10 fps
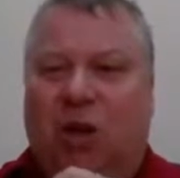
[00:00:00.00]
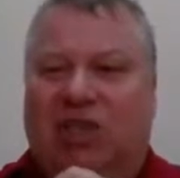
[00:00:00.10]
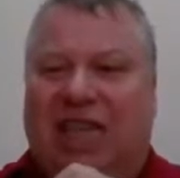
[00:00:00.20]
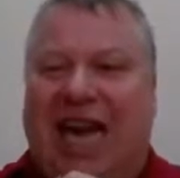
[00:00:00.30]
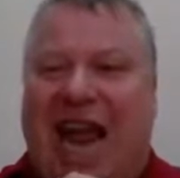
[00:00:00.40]

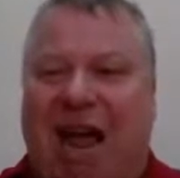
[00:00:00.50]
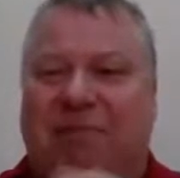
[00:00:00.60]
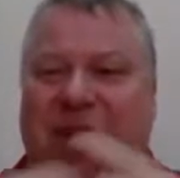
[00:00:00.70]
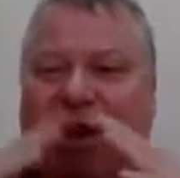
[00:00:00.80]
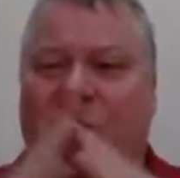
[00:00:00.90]
what's going to
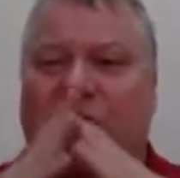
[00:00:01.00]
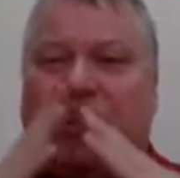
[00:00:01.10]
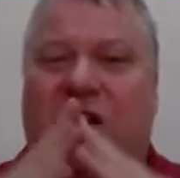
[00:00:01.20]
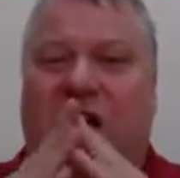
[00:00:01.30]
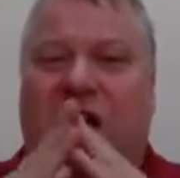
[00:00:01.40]
happen? Over
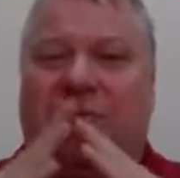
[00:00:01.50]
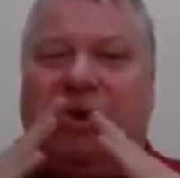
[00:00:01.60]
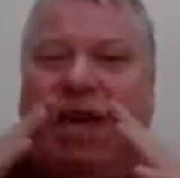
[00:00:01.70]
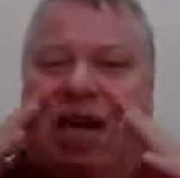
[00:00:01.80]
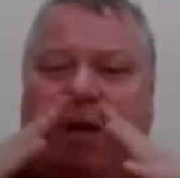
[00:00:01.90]
time, you
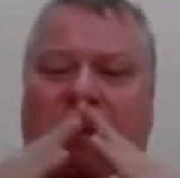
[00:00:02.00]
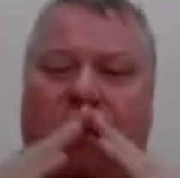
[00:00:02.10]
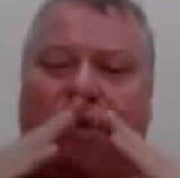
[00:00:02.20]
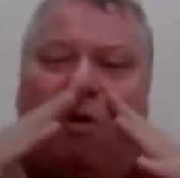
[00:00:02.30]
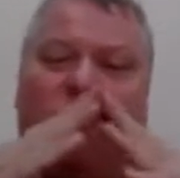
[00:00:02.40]
get a
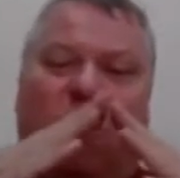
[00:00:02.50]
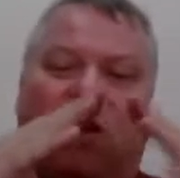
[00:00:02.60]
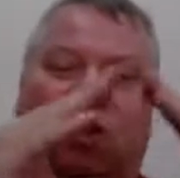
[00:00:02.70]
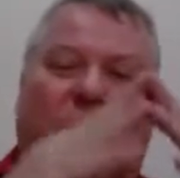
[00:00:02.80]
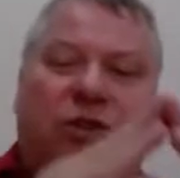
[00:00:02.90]
more and
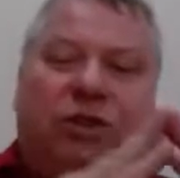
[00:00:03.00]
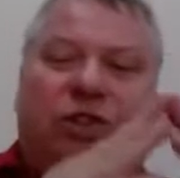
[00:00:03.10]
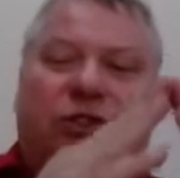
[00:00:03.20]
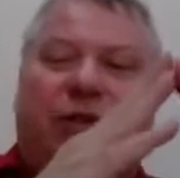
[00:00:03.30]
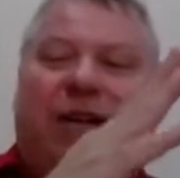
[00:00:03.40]
more
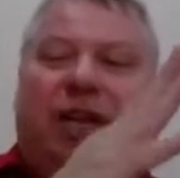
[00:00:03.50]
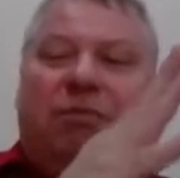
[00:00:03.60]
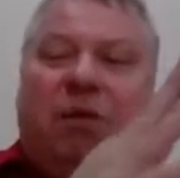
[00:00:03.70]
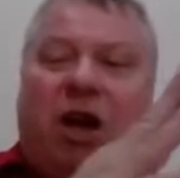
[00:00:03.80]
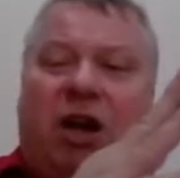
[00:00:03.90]
concentrated
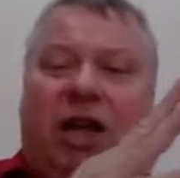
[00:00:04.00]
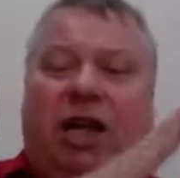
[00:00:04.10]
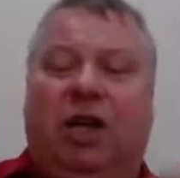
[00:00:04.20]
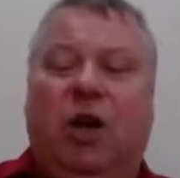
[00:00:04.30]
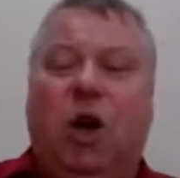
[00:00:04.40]

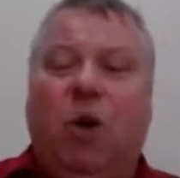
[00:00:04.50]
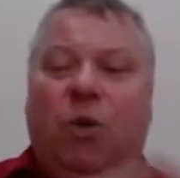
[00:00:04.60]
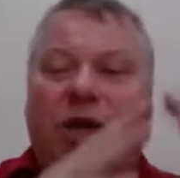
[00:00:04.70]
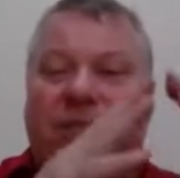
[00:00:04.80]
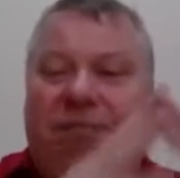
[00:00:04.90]
market
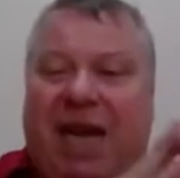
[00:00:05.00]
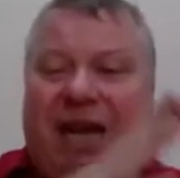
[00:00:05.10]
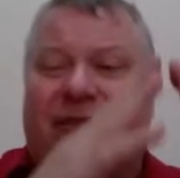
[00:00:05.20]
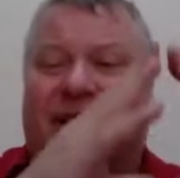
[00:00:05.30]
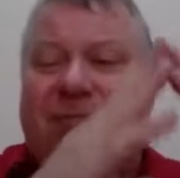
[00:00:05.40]
with
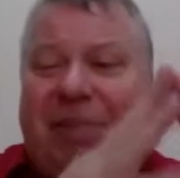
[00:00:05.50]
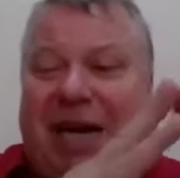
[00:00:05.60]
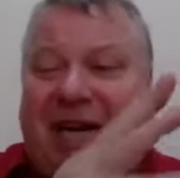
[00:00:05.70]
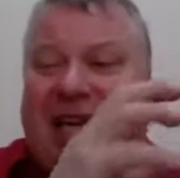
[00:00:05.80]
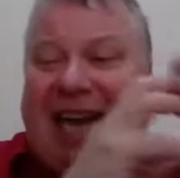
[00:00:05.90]
bigger and
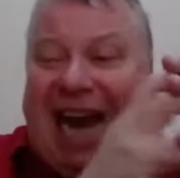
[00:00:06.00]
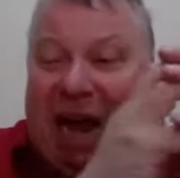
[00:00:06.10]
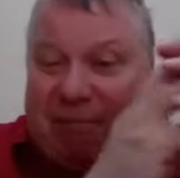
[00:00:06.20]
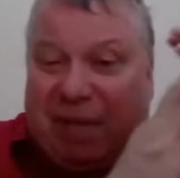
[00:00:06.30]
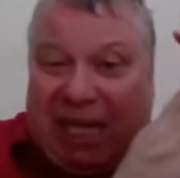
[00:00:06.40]
bigger
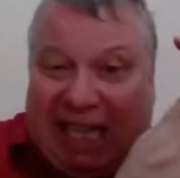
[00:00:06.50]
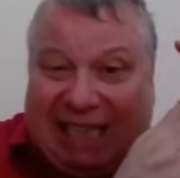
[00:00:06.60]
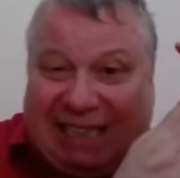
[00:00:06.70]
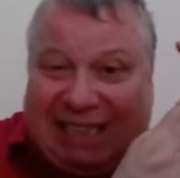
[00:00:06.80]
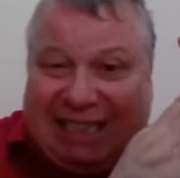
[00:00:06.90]

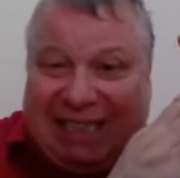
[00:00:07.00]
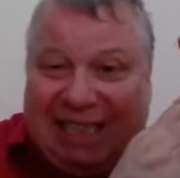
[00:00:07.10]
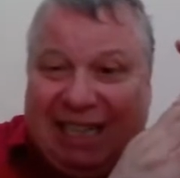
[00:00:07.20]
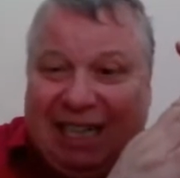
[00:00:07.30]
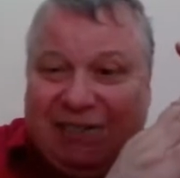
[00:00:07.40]
capitalists,
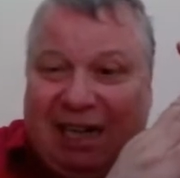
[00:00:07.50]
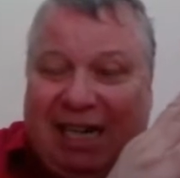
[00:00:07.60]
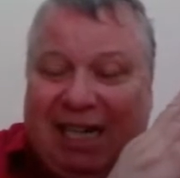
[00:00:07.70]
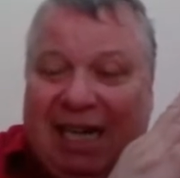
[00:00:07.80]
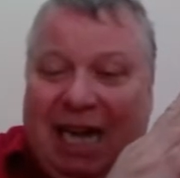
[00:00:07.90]

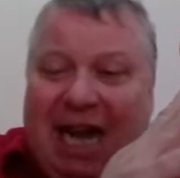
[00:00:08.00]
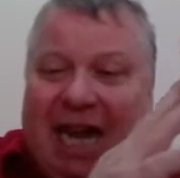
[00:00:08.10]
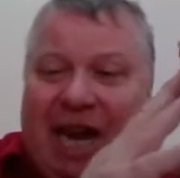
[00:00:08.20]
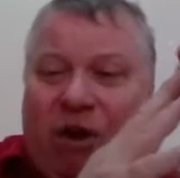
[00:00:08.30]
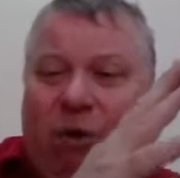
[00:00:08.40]
right?
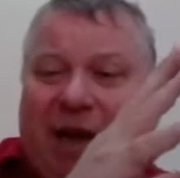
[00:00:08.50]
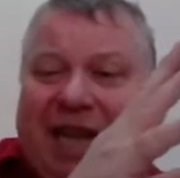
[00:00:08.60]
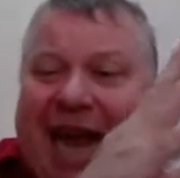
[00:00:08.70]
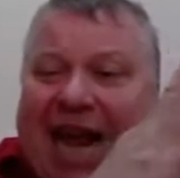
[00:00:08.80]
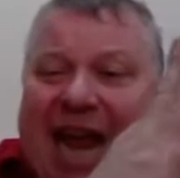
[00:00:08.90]
Now, when
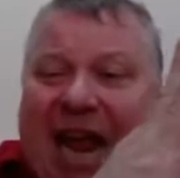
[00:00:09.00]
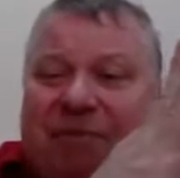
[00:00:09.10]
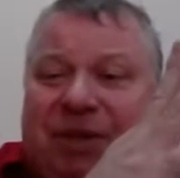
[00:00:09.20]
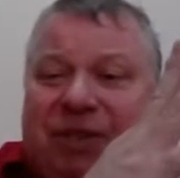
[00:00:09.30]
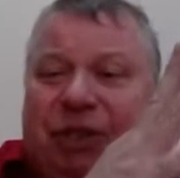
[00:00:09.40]
that
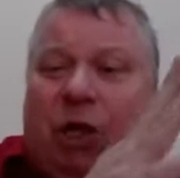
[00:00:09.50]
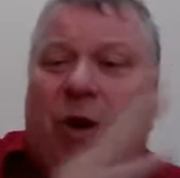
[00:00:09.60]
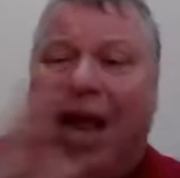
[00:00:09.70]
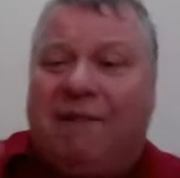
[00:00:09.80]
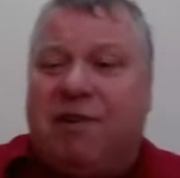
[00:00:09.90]
happens, you
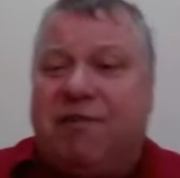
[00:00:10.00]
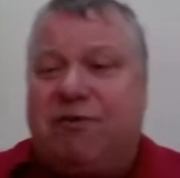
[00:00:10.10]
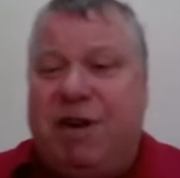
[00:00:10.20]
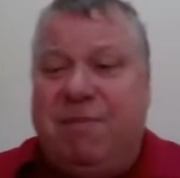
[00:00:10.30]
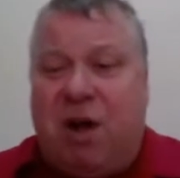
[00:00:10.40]
don't have a
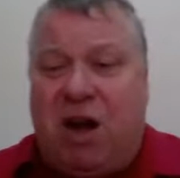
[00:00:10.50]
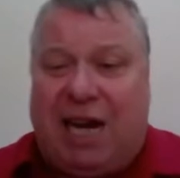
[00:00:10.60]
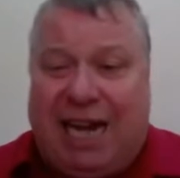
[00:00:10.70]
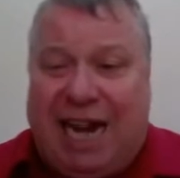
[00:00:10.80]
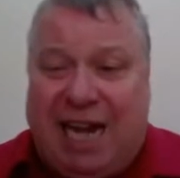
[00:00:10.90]
free
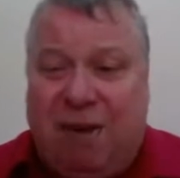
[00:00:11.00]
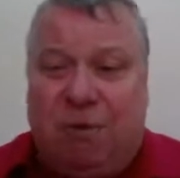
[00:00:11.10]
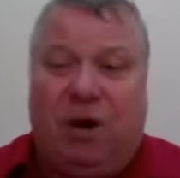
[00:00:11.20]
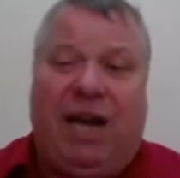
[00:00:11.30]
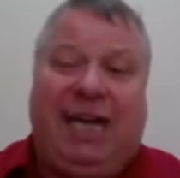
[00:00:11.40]
market
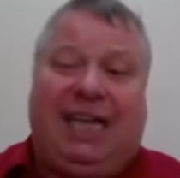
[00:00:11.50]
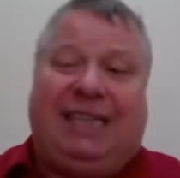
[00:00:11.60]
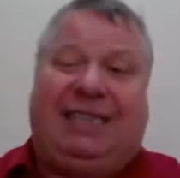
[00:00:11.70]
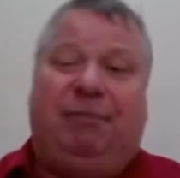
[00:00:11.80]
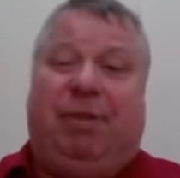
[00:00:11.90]
anymore. It
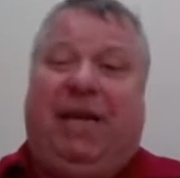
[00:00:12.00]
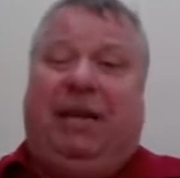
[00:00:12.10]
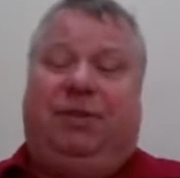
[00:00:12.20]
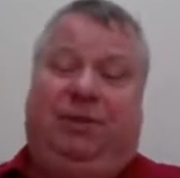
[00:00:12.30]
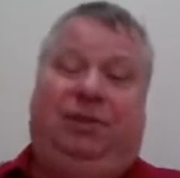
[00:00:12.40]

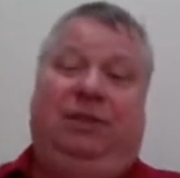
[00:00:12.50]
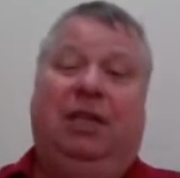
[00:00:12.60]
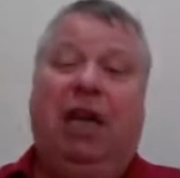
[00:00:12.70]
disappears